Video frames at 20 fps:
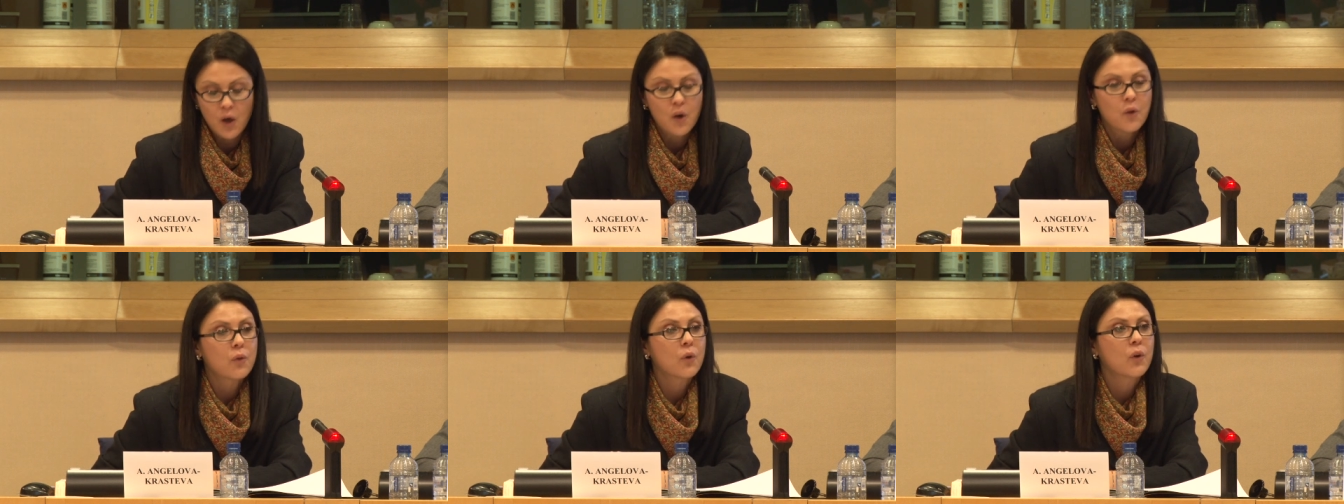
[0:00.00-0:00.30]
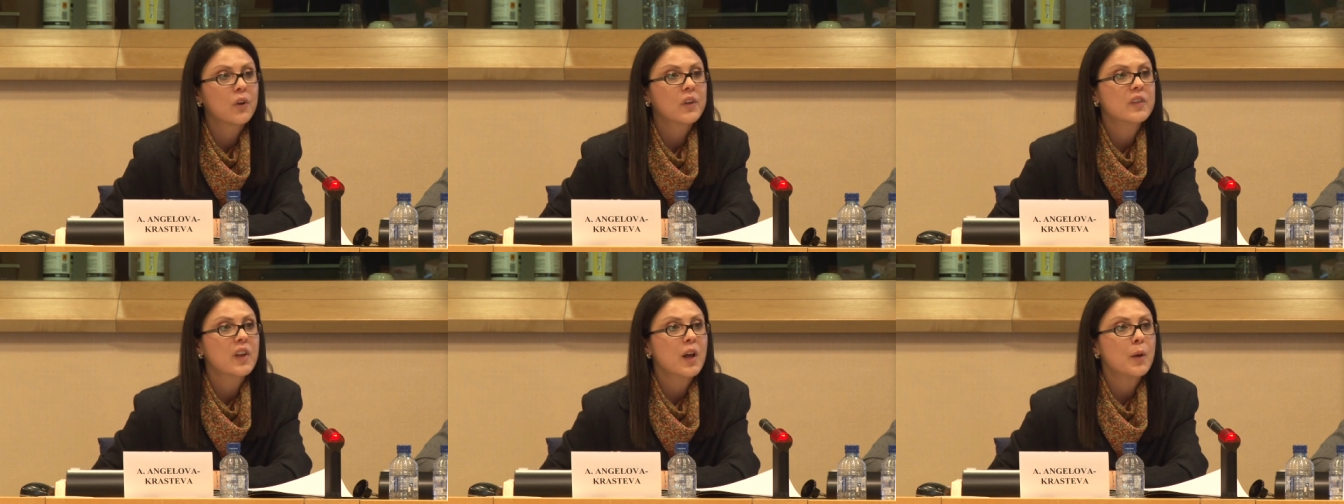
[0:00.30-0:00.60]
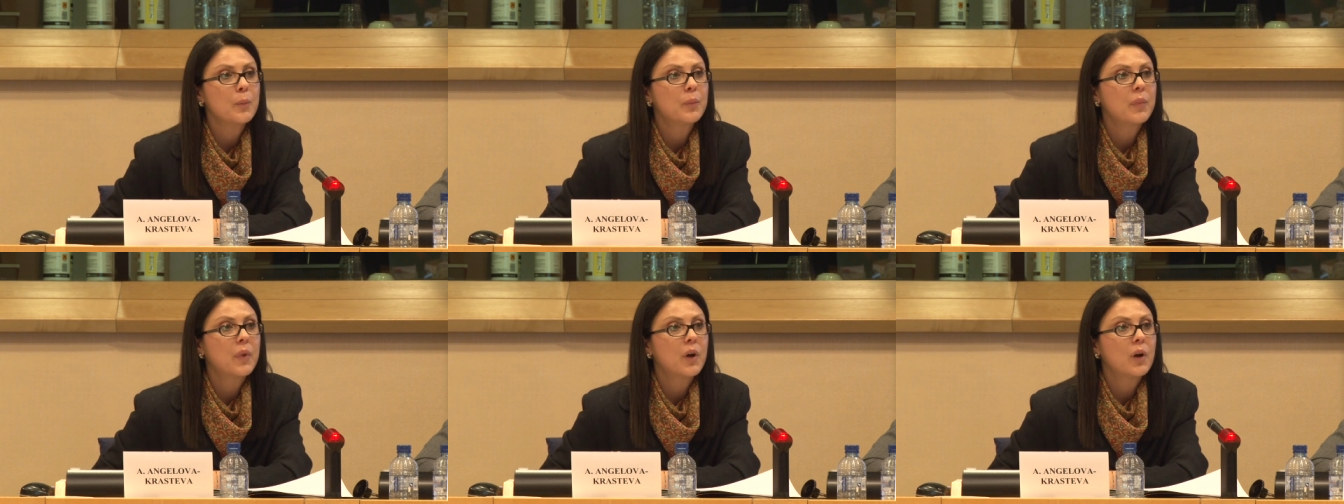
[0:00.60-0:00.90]
For
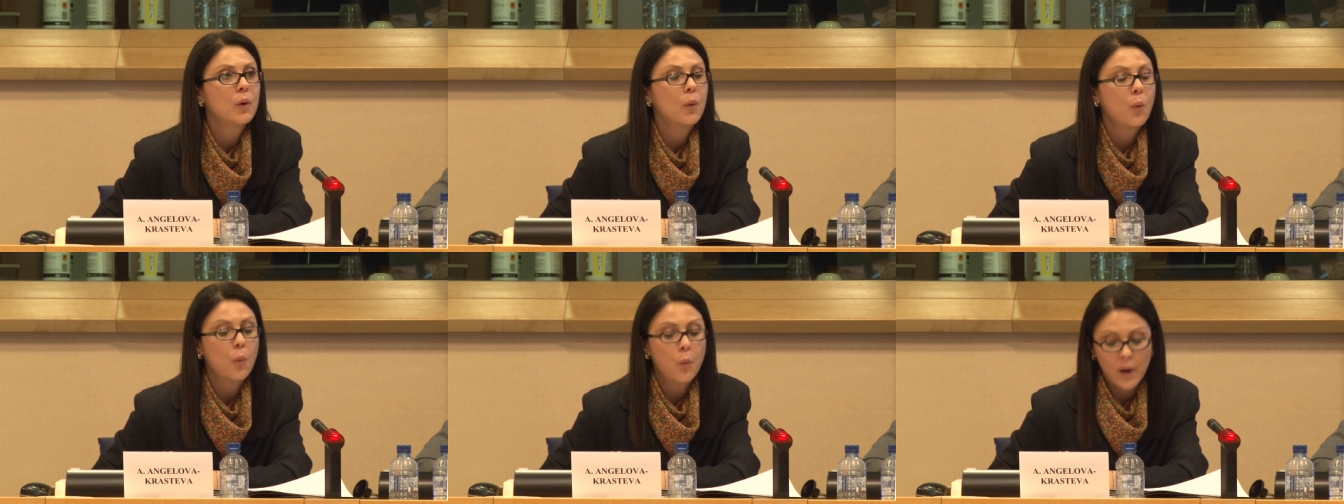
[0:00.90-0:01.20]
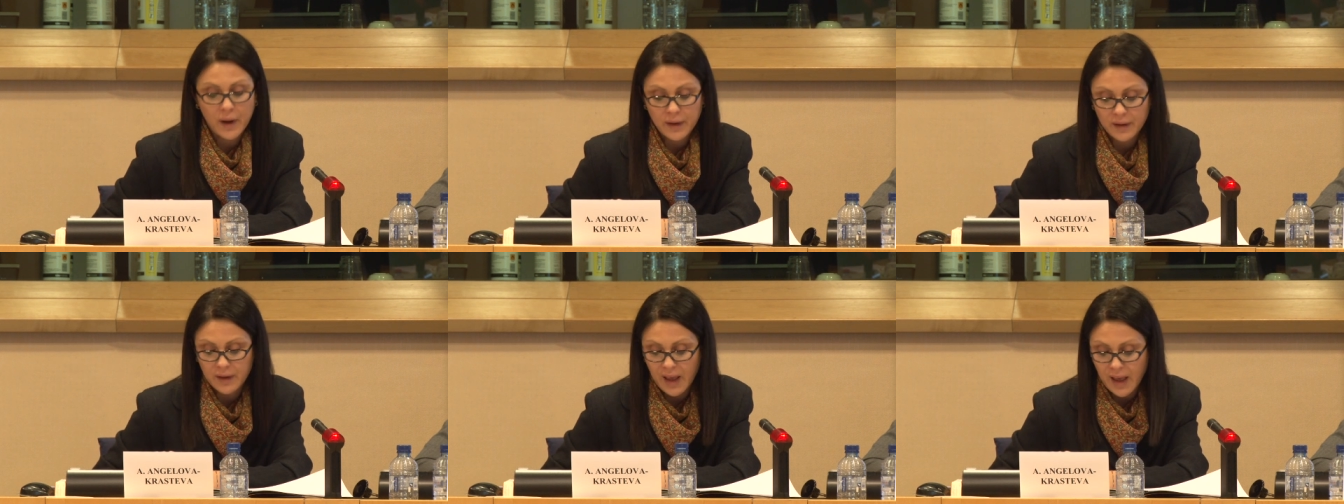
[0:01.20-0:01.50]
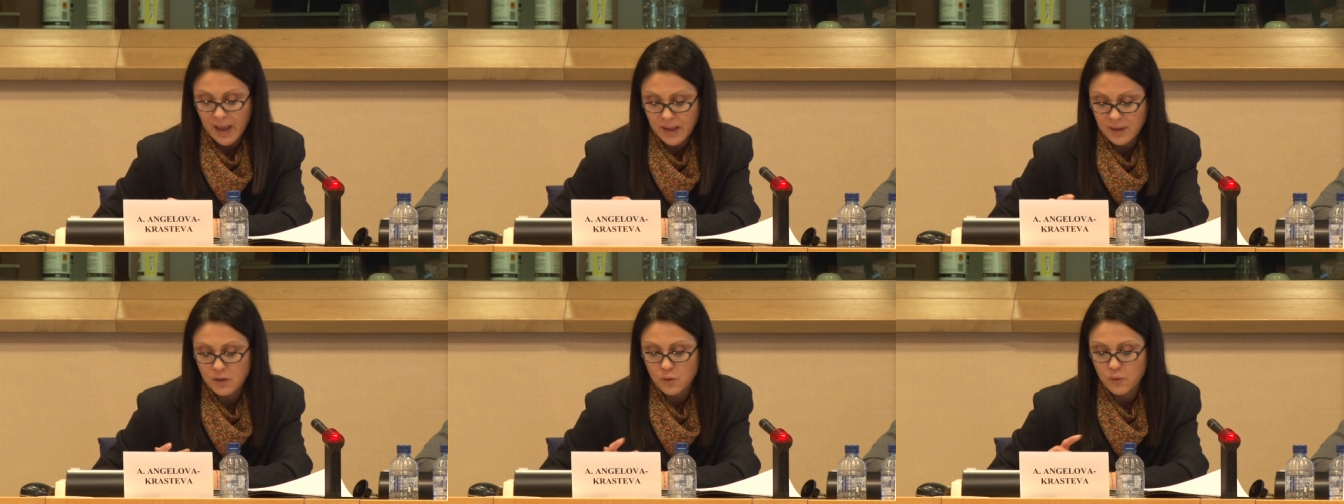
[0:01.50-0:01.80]
example, when
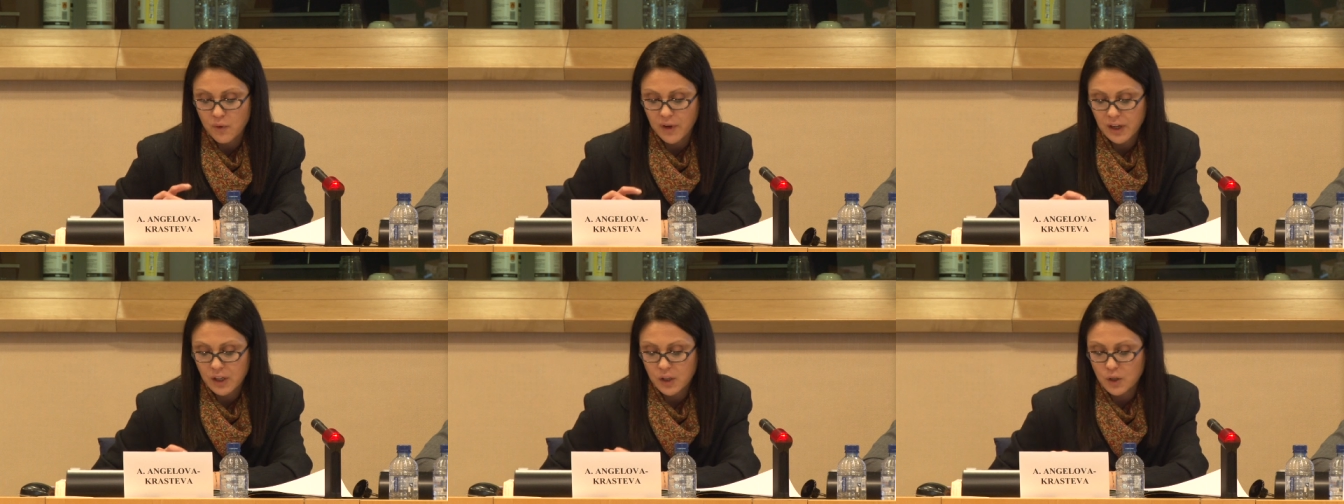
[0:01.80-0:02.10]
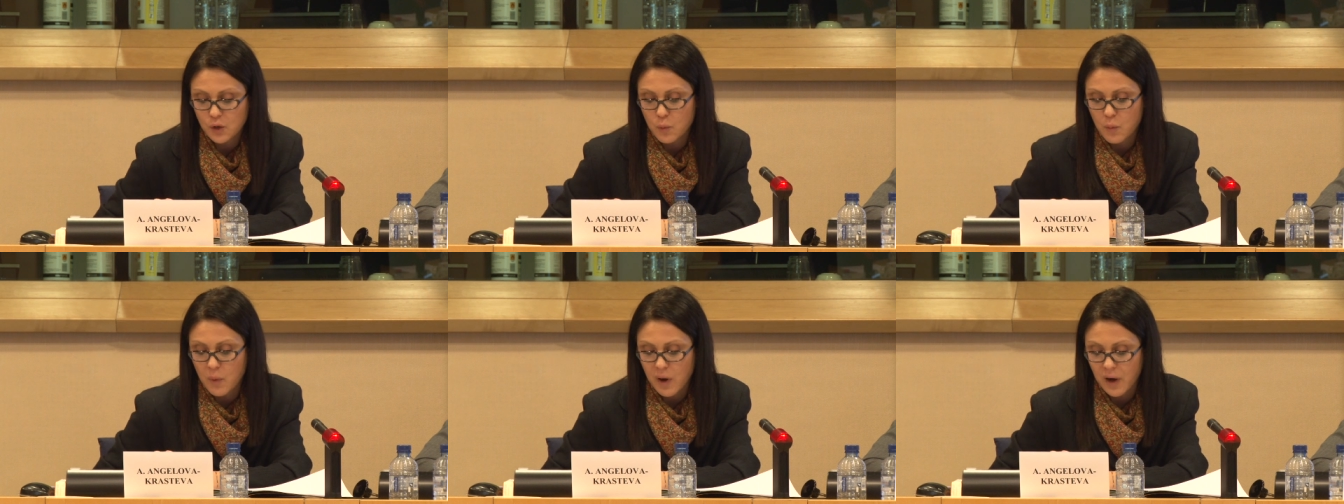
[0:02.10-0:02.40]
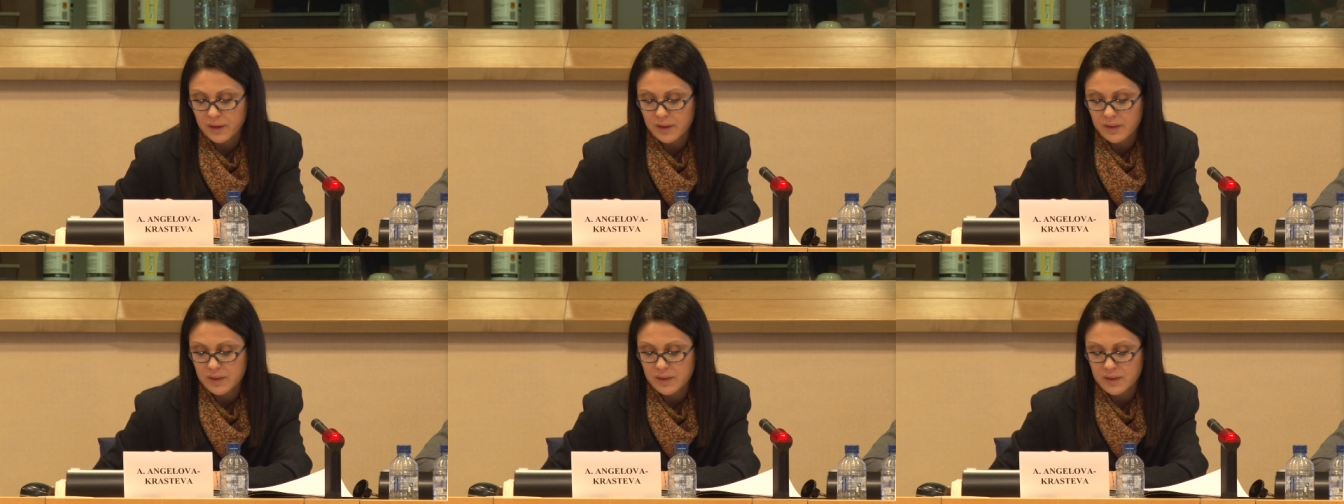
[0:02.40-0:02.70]
entering new
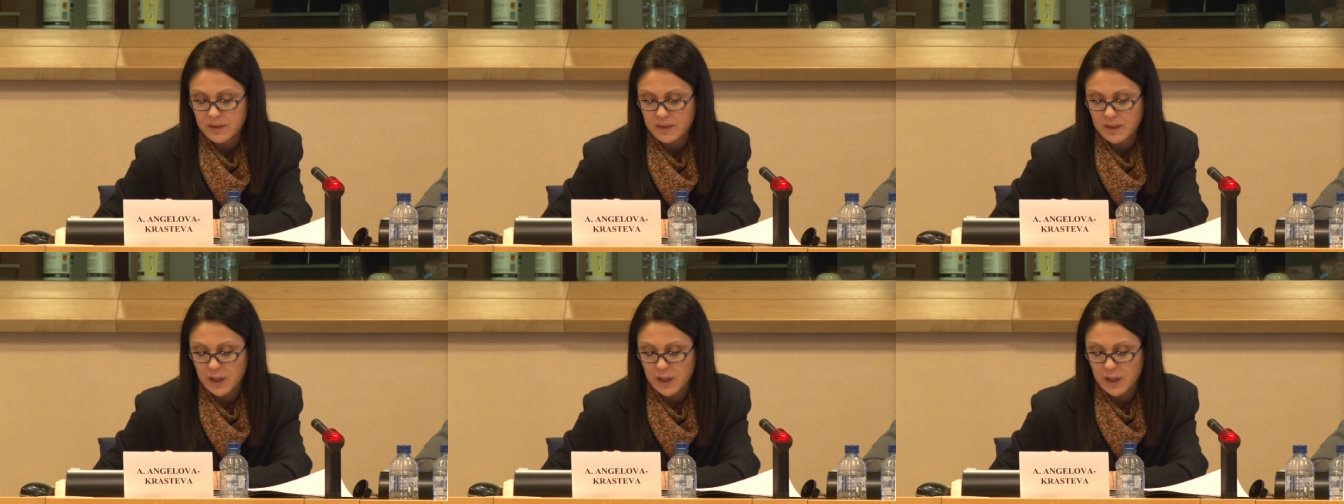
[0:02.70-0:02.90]
markets,